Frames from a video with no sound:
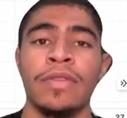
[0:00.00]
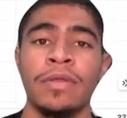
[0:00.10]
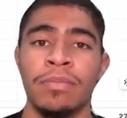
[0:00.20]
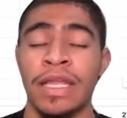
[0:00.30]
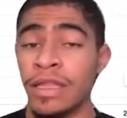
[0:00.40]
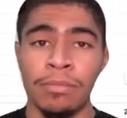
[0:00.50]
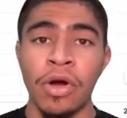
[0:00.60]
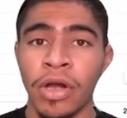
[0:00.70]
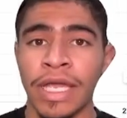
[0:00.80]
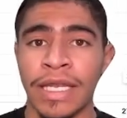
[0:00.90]
in the
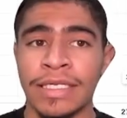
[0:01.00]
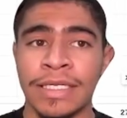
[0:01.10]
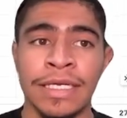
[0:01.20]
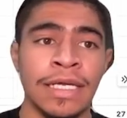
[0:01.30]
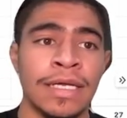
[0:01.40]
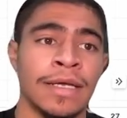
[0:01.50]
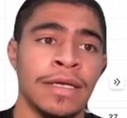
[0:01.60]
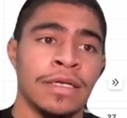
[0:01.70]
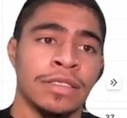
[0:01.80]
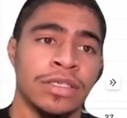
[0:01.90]
market.
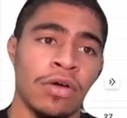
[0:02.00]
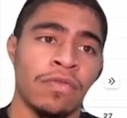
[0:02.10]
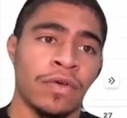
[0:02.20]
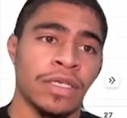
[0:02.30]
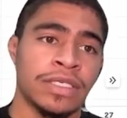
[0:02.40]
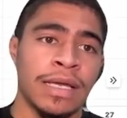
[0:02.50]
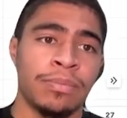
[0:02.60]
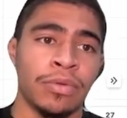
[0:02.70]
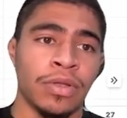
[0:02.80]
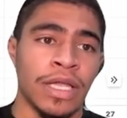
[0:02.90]
So, for
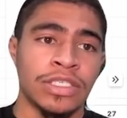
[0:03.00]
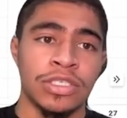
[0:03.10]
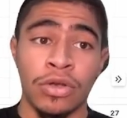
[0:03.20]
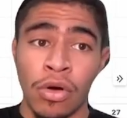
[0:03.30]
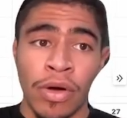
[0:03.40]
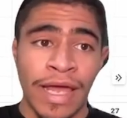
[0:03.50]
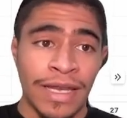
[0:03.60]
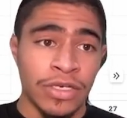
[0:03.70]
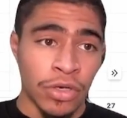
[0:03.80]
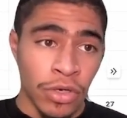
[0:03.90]
example, let's go ahead
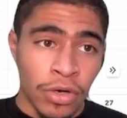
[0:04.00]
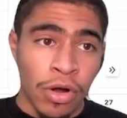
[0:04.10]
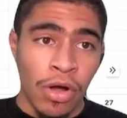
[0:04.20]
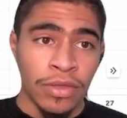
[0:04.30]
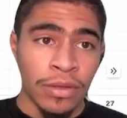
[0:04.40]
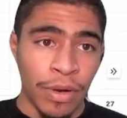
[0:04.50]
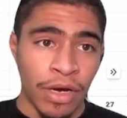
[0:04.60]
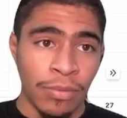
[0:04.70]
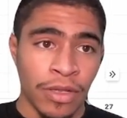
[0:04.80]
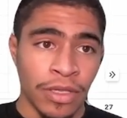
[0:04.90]
and turn on the Parabolic